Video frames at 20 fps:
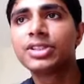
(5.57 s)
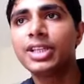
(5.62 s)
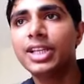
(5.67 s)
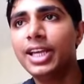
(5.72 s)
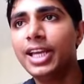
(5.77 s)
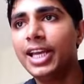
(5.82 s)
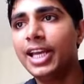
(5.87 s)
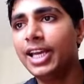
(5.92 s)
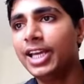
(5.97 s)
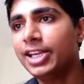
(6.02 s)

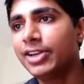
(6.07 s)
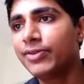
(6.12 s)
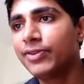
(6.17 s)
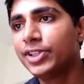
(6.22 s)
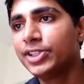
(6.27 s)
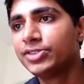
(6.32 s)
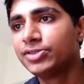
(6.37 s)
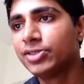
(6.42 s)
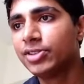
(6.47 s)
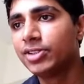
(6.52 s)
and
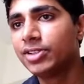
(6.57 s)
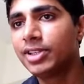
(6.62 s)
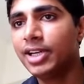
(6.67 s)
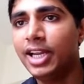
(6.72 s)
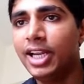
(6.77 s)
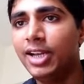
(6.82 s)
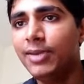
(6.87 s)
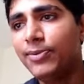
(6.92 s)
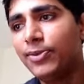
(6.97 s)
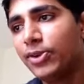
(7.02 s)
which were
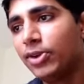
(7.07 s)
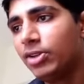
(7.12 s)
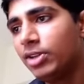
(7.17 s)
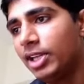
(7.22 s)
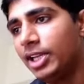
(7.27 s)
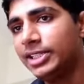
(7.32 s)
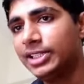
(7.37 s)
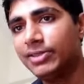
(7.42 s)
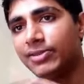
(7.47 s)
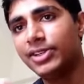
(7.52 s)
helpful
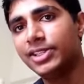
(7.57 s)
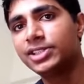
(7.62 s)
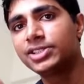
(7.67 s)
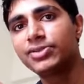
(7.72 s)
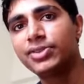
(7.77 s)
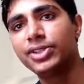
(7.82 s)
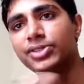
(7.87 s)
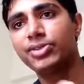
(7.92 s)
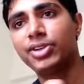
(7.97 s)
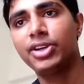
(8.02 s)
and the ones
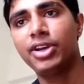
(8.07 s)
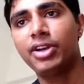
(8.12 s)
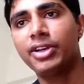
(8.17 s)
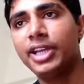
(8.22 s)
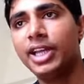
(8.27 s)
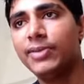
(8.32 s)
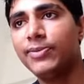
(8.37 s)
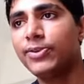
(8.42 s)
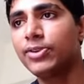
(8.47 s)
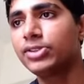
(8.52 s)
which were not helpful.